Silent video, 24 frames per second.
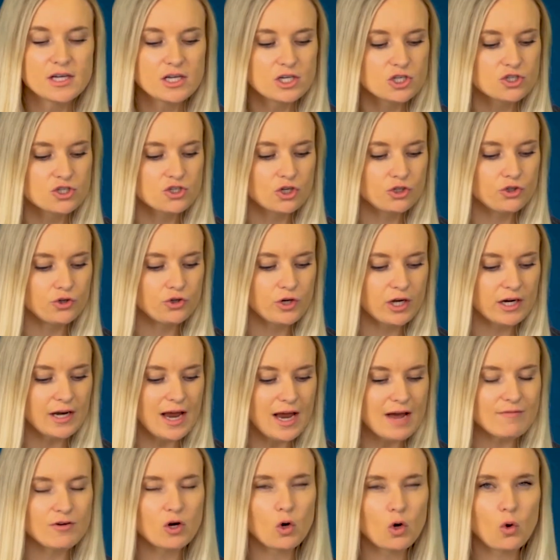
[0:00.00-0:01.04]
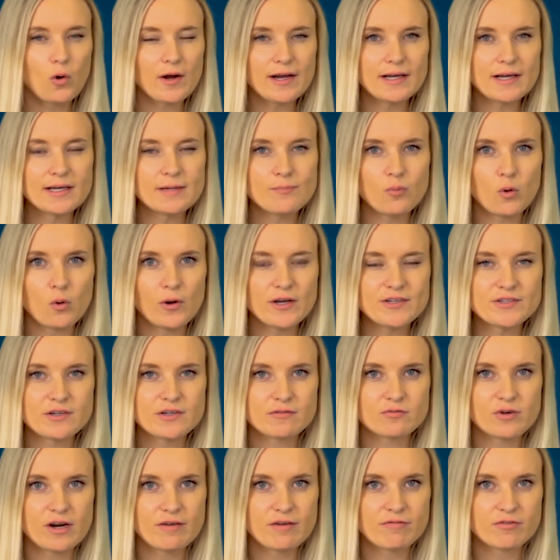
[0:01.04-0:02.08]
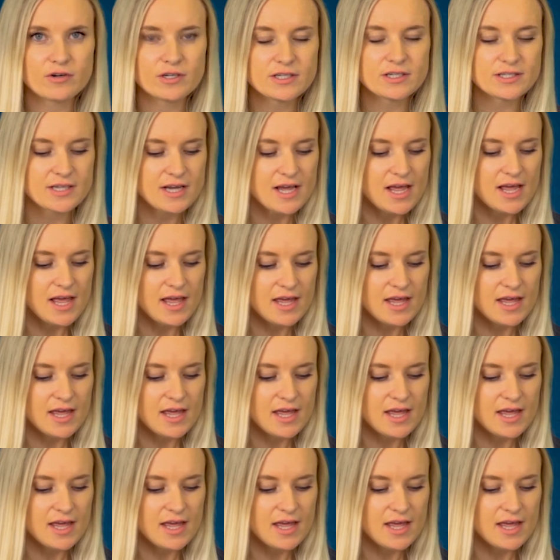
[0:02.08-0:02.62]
So you can have a quickly point of reference.